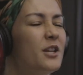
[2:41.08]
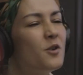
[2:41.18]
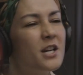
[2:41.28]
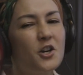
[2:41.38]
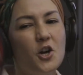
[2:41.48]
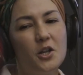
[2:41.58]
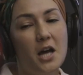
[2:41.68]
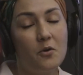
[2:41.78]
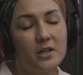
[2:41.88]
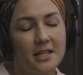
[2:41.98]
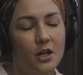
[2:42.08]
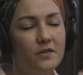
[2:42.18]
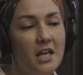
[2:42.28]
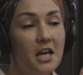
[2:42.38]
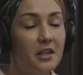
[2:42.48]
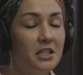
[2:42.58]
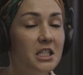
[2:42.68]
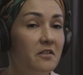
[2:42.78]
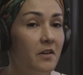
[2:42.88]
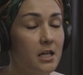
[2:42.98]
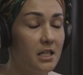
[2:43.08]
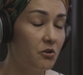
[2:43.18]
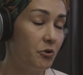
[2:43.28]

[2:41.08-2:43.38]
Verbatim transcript: We don't want to call ourselves the divas, the